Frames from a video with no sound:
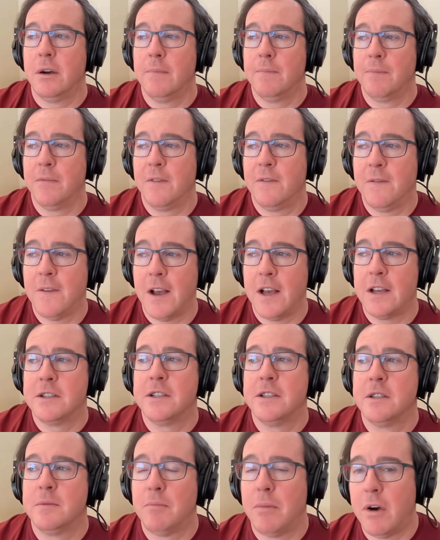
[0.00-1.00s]
fast
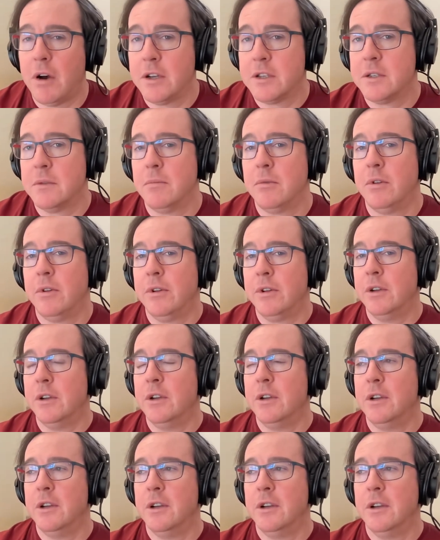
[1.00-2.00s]
as possible
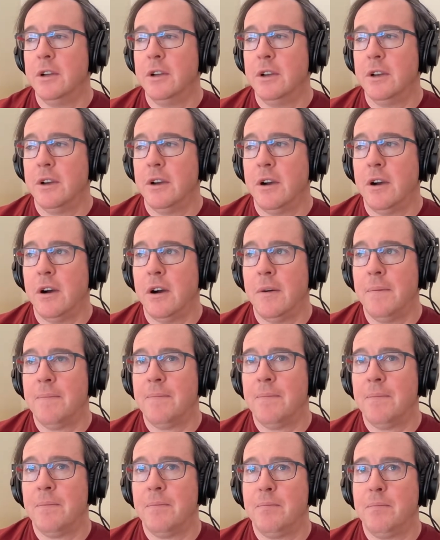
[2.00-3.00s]
um,
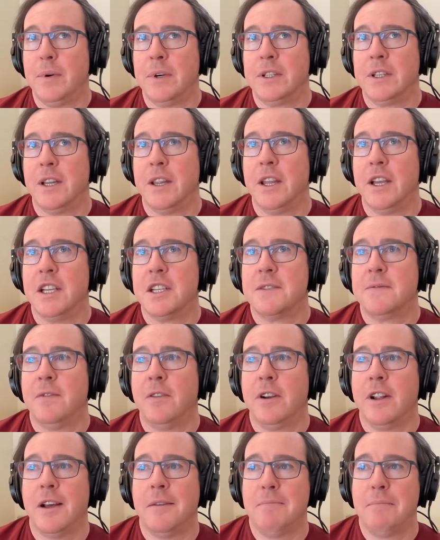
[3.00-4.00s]
but the thing is
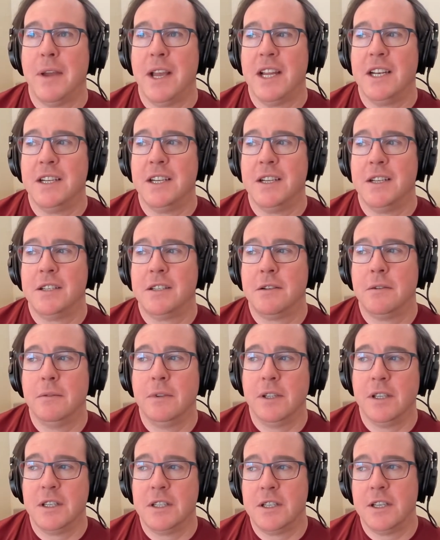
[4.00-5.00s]
for that band-aid to
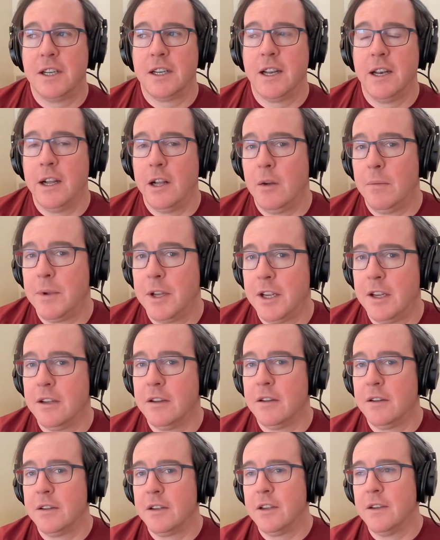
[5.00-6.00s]
really stick and help
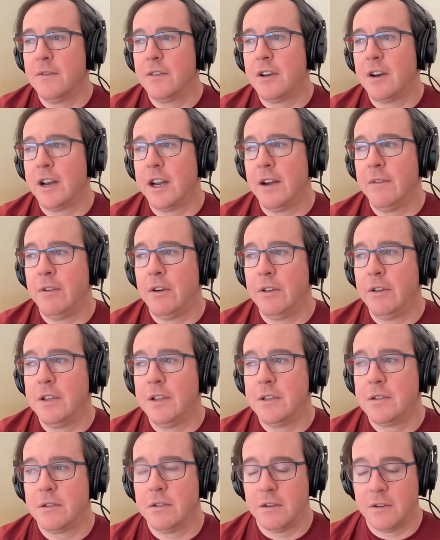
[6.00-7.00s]
heal you've got to have all
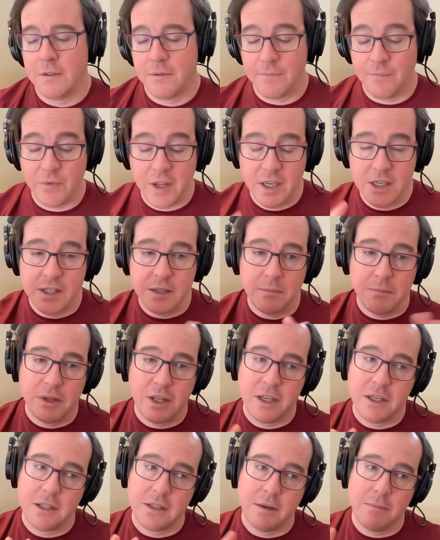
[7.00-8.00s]
these sort of things in
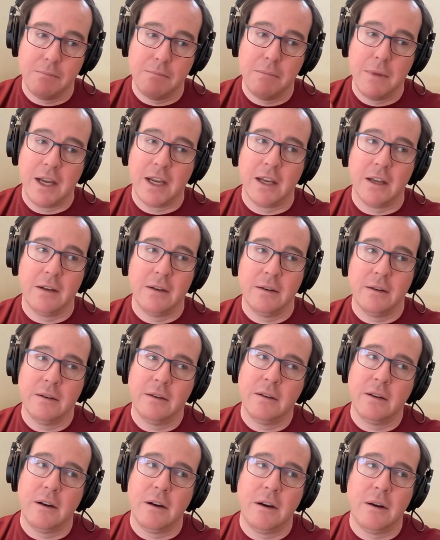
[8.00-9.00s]
place to make it
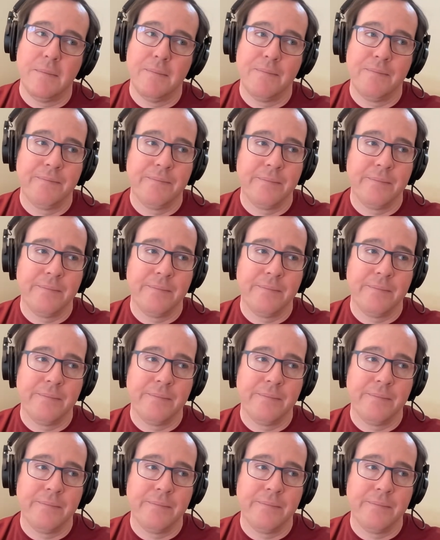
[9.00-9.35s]
um,